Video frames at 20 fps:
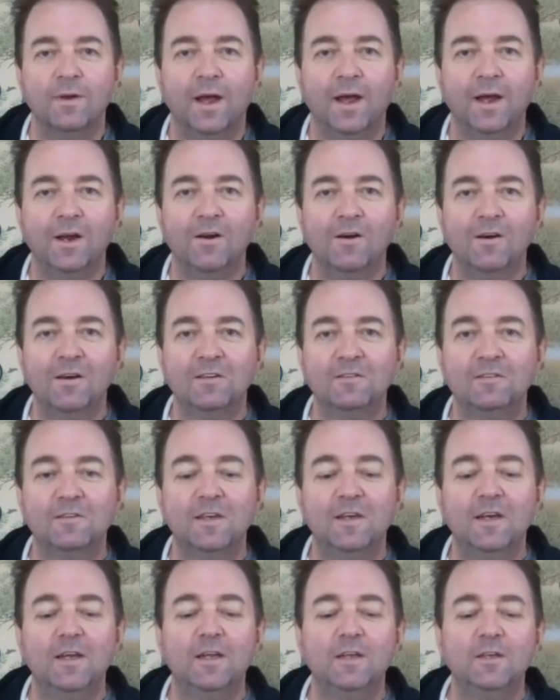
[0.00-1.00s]
Hey guys,
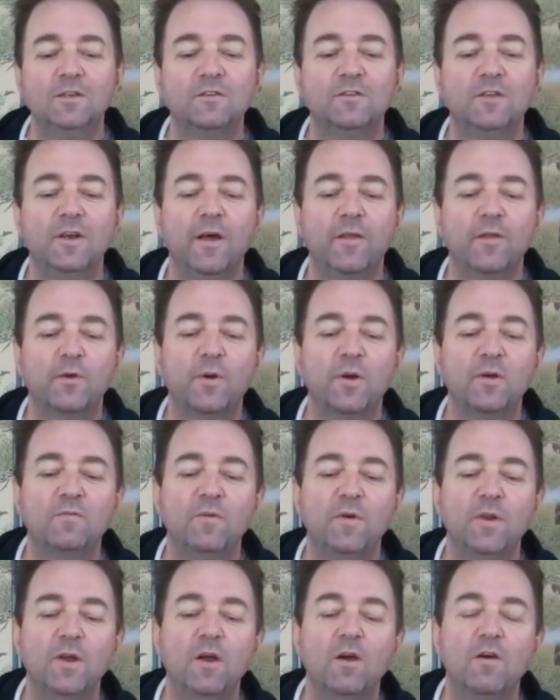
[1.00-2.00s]
just another quick
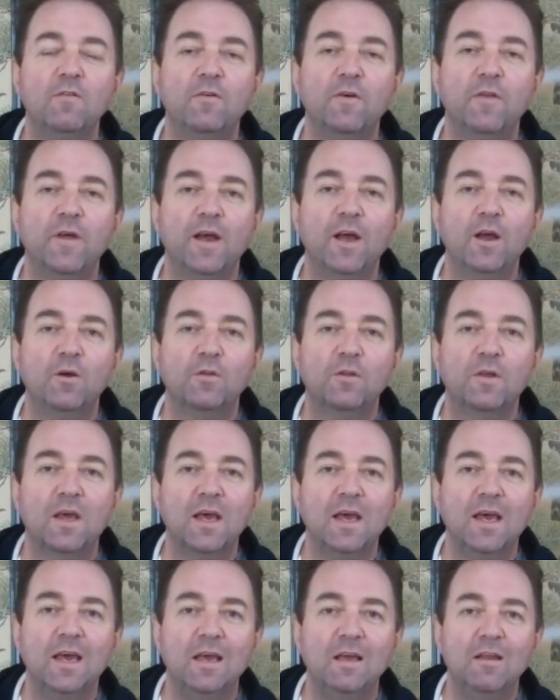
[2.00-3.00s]
video for the
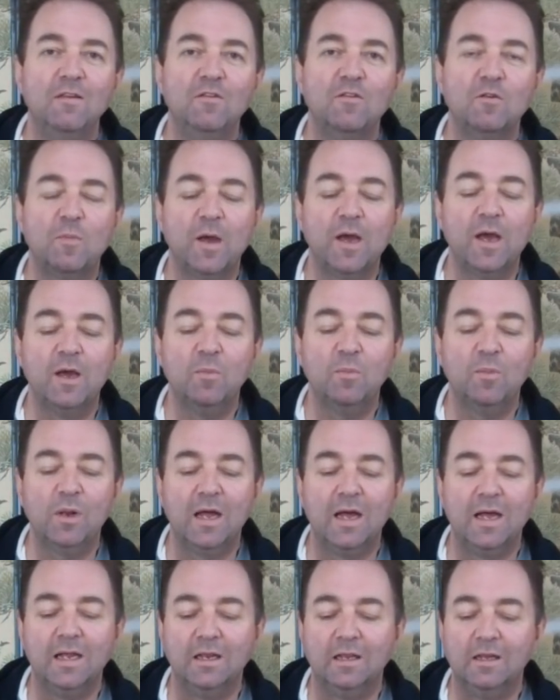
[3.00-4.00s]
Healthcare in Japan
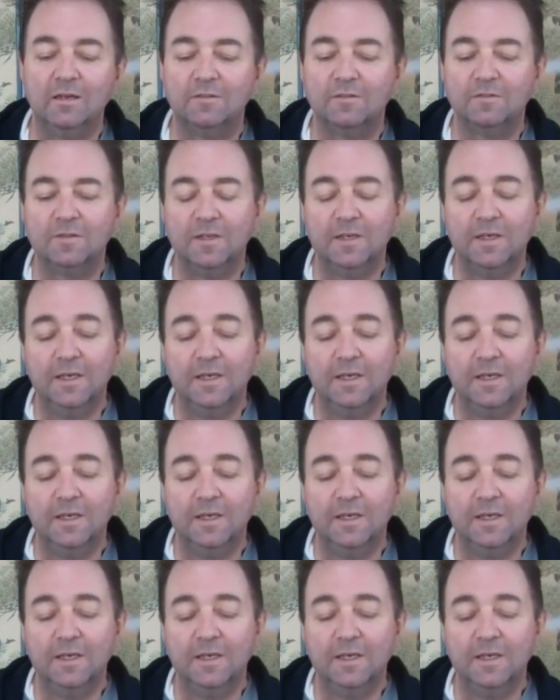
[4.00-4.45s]
playlist.